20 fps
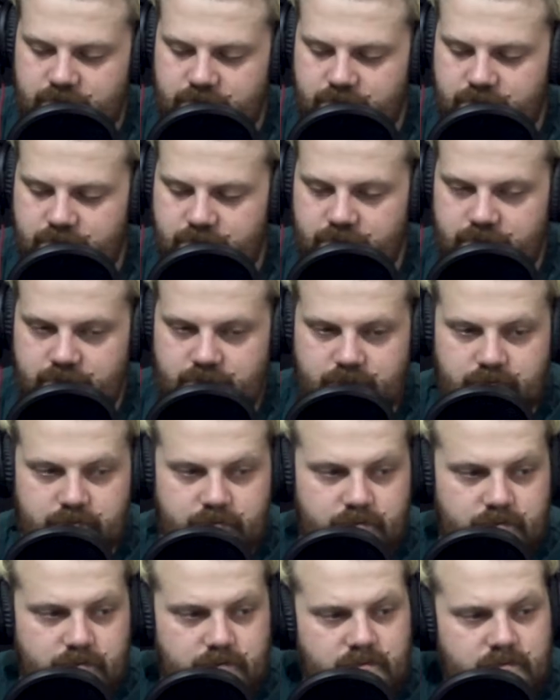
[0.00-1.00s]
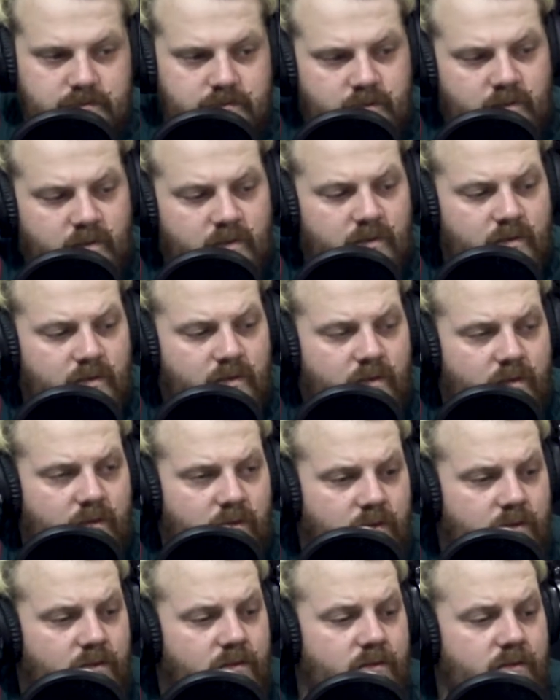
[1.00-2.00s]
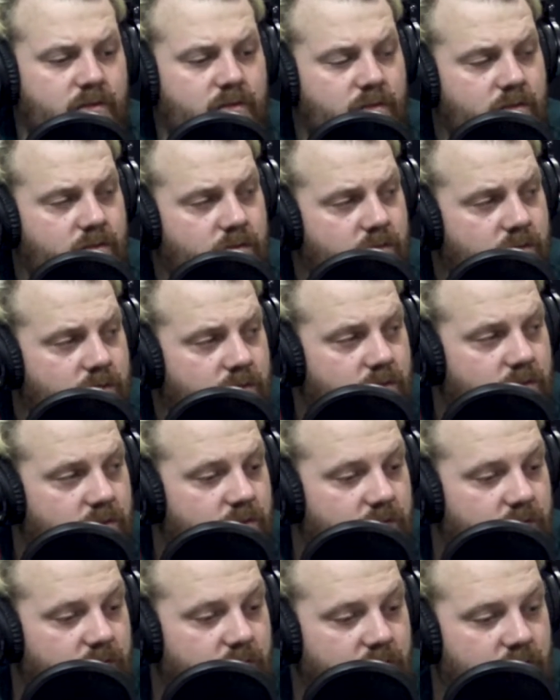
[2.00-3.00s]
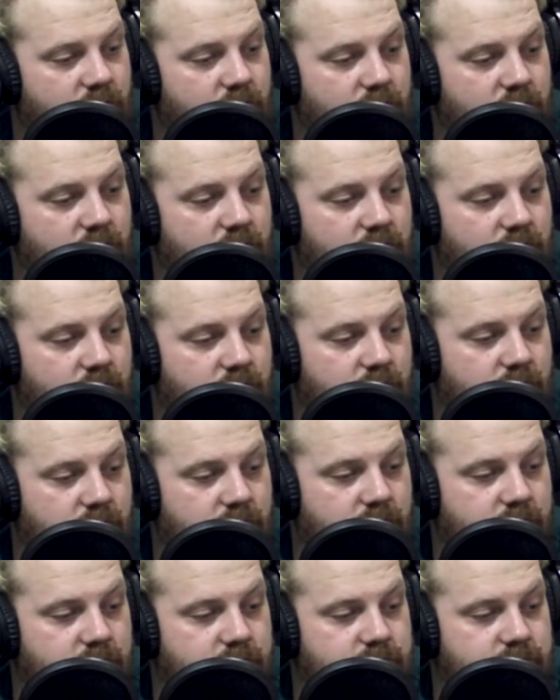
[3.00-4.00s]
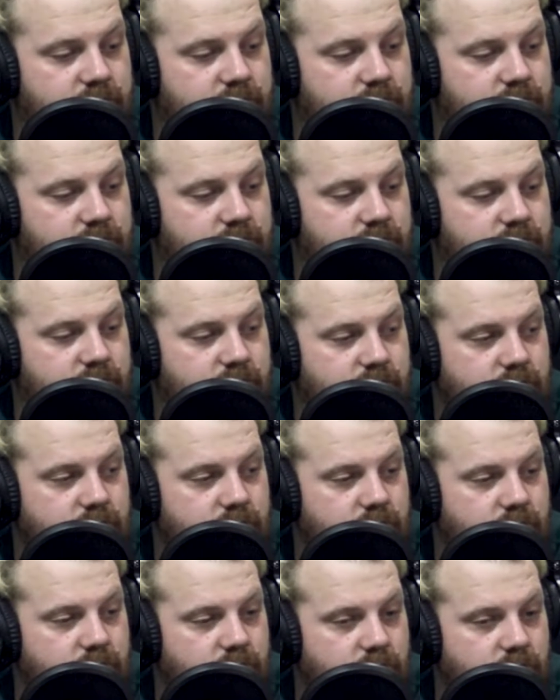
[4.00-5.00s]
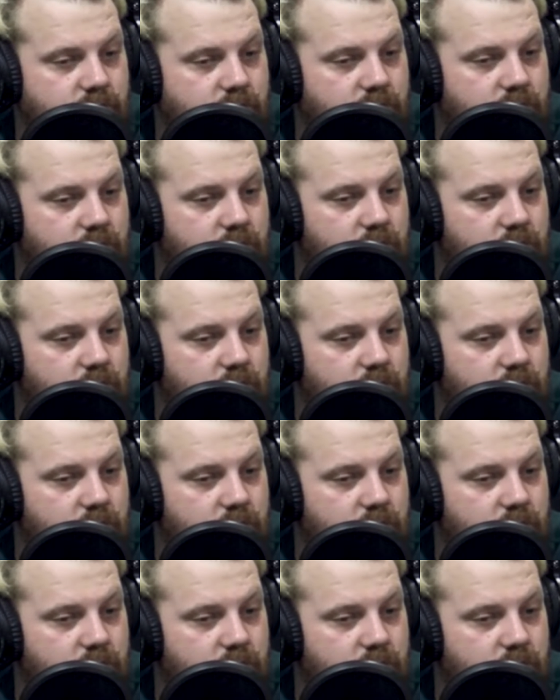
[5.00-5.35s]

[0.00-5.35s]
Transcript: This person isn't speaking.